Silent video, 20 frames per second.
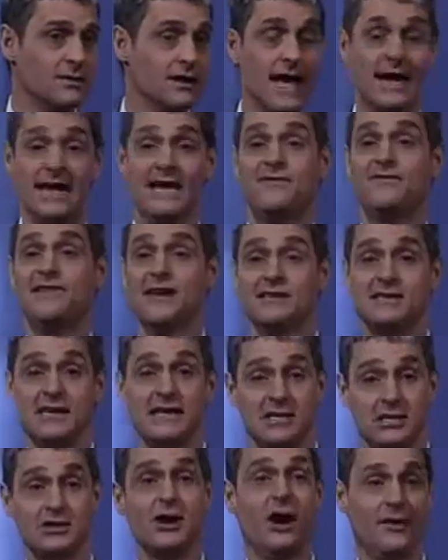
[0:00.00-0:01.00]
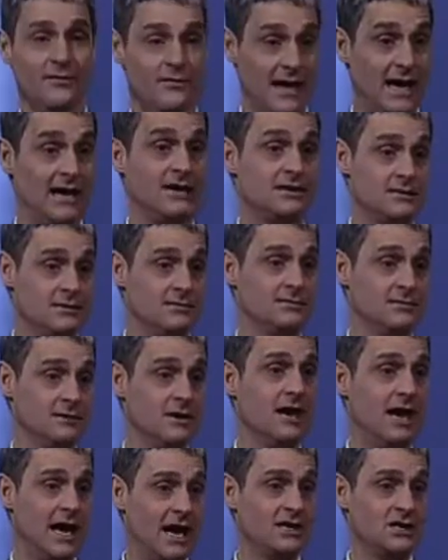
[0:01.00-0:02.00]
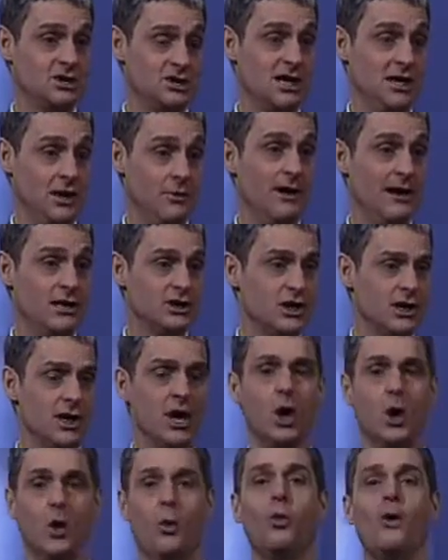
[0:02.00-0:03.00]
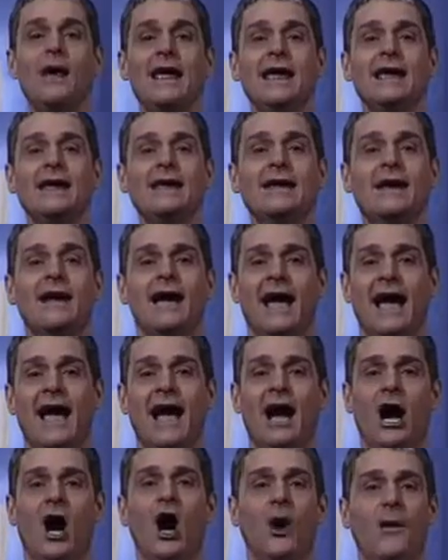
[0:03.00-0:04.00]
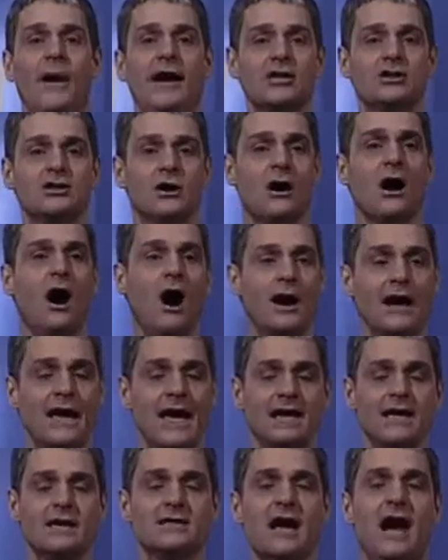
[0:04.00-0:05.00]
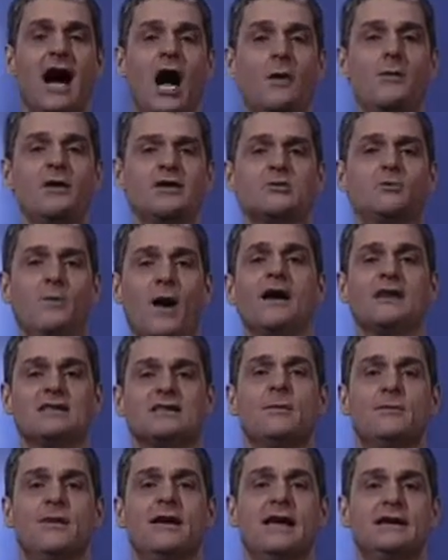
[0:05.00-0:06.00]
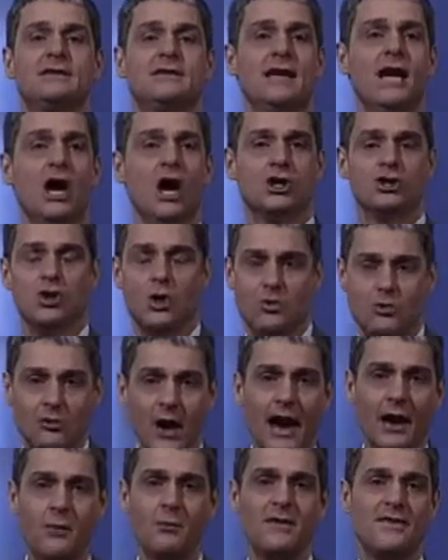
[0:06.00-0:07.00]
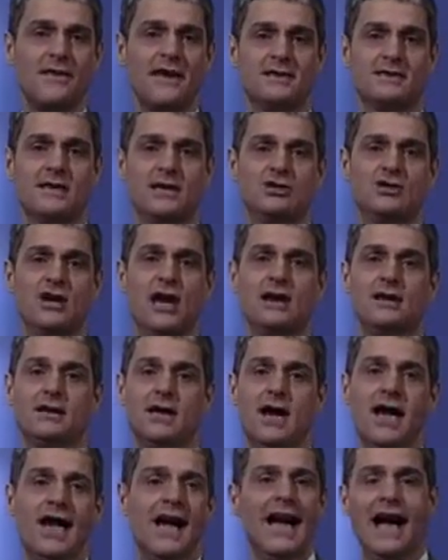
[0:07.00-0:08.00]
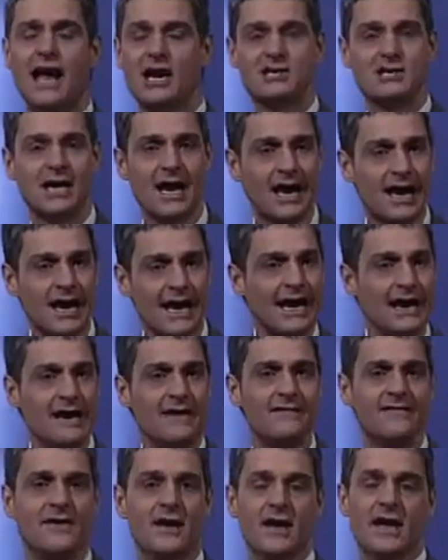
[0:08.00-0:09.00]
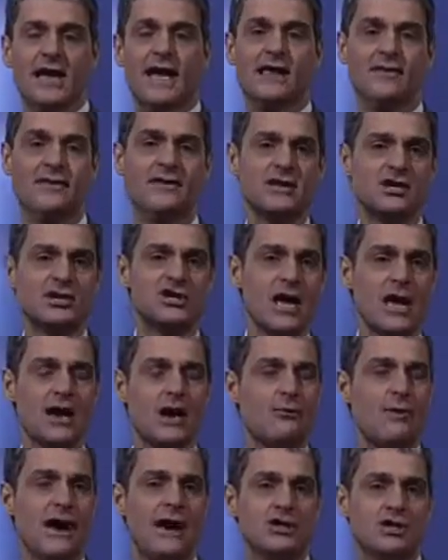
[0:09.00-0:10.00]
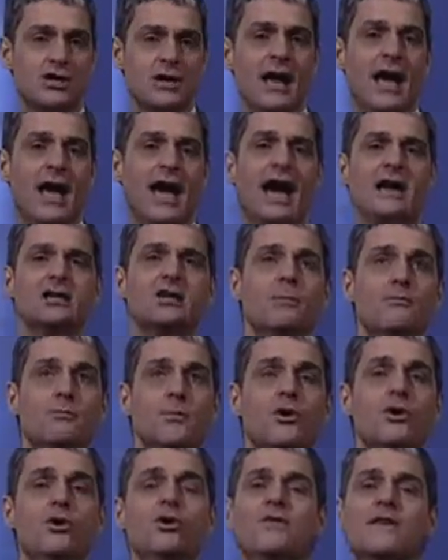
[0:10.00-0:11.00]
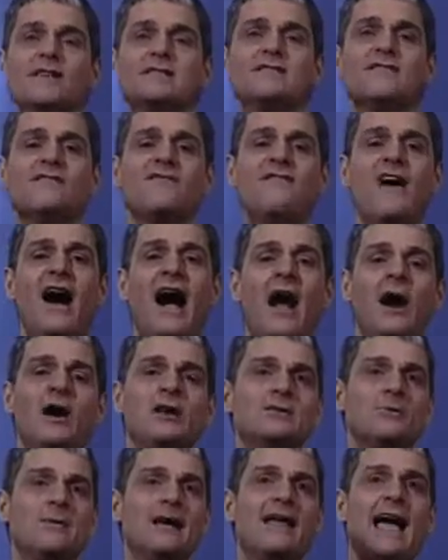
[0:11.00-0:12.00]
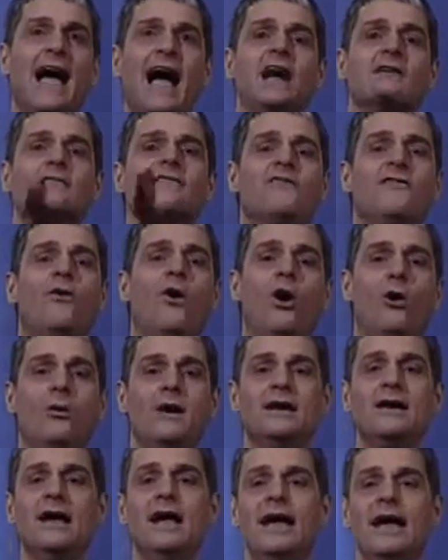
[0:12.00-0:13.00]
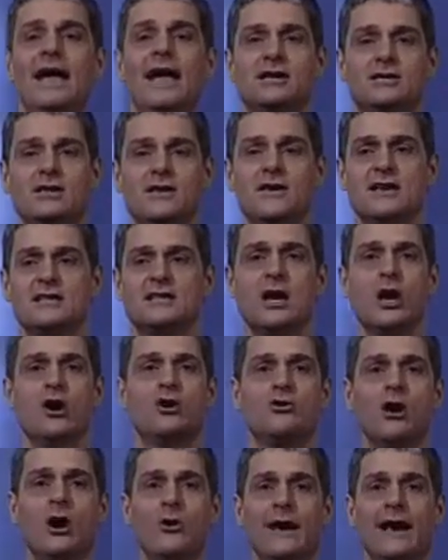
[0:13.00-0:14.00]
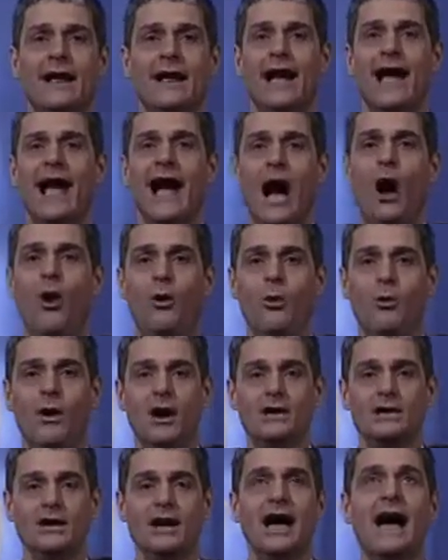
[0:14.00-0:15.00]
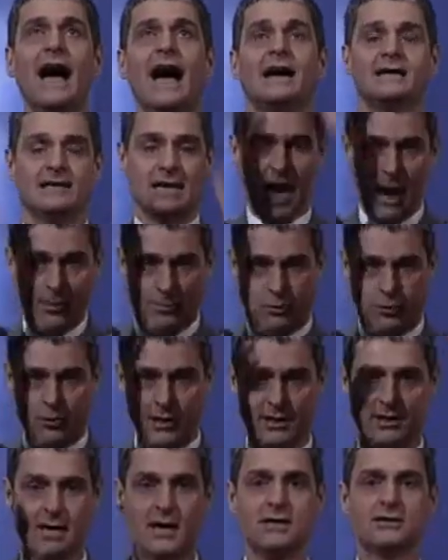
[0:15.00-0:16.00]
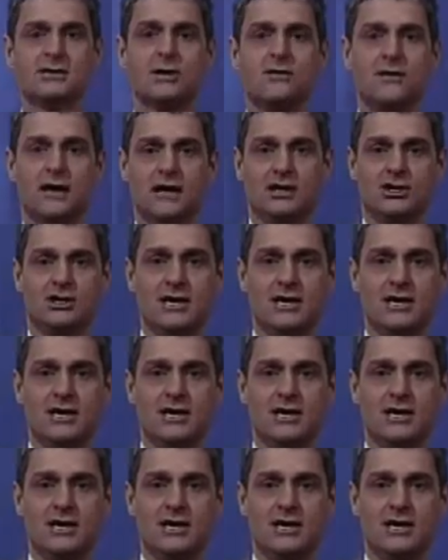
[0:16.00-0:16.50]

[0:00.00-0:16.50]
And if this is not that last generation, we owe it to God. It is our responsibility to run with His agenda and to live in this generation and to move as far as we can forward into this growing outward and upward so that